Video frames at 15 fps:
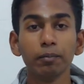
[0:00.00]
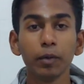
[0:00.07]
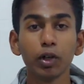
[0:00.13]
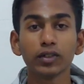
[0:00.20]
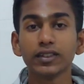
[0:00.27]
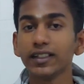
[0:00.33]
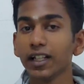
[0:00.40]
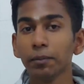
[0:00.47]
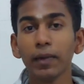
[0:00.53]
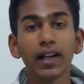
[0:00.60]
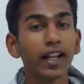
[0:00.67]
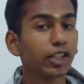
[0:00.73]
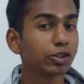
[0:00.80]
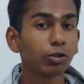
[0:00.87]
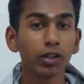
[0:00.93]
because the
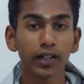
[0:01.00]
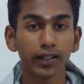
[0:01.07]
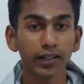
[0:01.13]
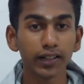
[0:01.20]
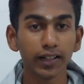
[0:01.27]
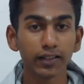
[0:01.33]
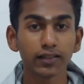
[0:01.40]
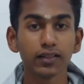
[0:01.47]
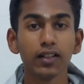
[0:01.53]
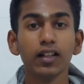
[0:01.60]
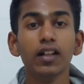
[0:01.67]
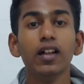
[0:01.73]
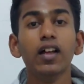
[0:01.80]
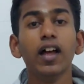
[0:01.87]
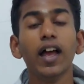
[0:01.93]
demand has not increased,
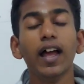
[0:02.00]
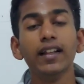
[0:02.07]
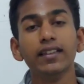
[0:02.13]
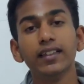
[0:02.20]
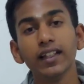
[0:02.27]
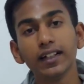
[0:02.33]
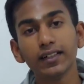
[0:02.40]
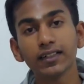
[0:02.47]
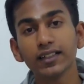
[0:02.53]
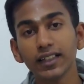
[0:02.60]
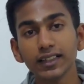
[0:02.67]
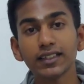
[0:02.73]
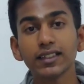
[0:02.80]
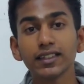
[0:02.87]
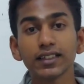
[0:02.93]
and
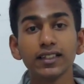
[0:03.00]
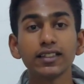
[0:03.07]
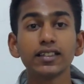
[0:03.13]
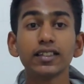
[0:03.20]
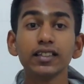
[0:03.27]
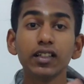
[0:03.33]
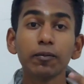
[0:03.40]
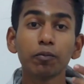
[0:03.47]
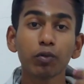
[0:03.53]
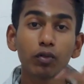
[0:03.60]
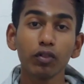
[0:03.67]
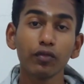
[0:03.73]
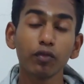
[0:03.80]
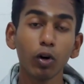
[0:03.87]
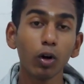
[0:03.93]
this results in
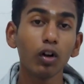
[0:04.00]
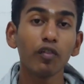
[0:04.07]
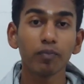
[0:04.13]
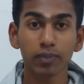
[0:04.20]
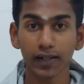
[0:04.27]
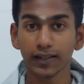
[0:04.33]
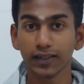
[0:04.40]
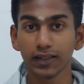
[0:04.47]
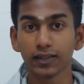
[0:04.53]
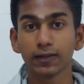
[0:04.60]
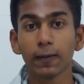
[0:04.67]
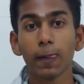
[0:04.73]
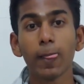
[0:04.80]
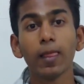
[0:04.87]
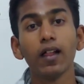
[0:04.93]
the fall of prices.
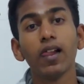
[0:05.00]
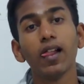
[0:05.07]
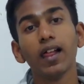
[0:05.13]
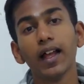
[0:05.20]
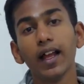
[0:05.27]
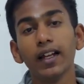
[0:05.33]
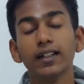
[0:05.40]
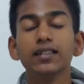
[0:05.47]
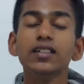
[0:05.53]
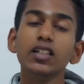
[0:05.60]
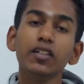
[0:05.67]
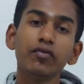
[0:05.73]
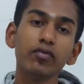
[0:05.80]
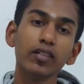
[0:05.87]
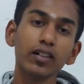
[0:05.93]

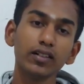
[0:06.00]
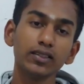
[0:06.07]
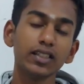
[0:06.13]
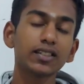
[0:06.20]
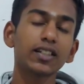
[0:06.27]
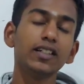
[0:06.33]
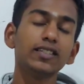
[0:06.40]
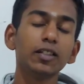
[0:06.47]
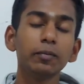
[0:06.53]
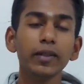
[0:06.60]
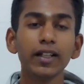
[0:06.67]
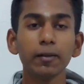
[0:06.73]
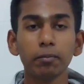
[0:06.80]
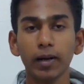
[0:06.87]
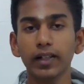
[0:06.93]
And if just consider
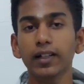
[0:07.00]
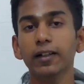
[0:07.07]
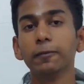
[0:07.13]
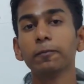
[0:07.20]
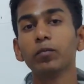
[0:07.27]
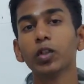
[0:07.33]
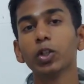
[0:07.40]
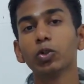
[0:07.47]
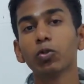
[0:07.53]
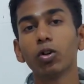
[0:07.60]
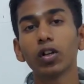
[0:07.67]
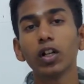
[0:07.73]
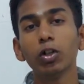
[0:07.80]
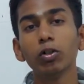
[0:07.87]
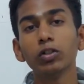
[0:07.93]
me a buyer, so
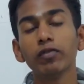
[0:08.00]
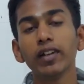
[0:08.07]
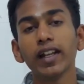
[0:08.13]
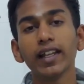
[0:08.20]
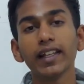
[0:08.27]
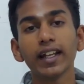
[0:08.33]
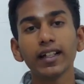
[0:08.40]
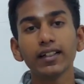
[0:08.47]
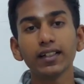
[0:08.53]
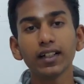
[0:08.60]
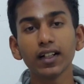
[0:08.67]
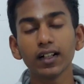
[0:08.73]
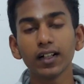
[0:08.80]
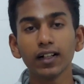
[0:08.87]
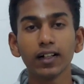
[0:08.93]
what I'll do is when I
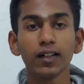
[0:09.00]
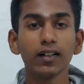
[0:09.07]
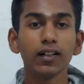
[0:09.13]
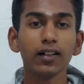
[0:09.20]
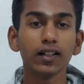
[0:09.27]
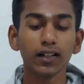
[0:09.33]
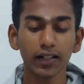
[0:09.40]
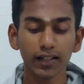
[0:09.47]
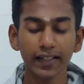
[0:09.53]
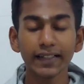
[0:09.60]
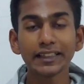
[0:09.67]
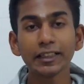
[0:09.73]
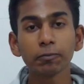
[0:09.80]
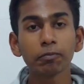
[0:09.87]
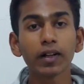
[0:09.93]
get a
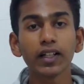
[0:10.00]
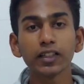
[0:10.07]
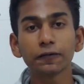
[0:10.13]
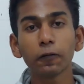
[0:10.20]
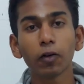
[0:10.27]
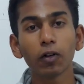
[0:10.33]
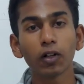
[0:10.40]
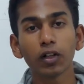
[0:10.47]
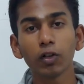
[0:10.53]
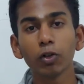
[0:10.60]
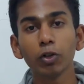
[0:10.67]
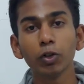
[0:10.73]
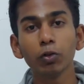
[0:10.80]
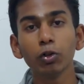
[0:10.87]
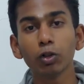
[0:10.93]
decent price for
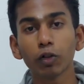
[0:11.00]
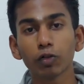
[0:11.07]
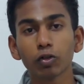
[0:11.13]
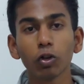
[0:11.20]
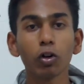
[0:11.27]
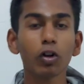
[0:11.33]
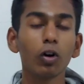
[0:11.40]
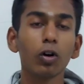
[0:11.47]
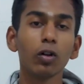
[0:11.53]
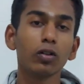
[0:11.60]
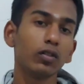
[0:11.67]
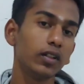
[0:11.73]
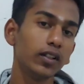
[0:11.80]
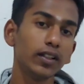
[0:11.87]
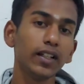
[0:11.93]
a unit of stock
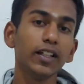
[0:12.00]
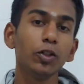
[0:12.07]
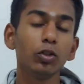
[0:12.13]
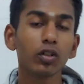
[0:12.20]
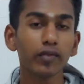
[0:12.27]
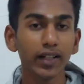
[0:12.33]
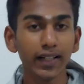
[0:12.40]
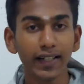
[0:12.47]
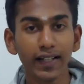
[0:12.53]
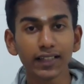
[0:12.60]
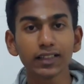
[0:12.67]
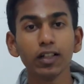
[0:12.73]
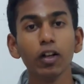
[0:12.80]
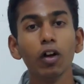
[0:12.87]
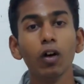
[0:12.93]
or the unit of index,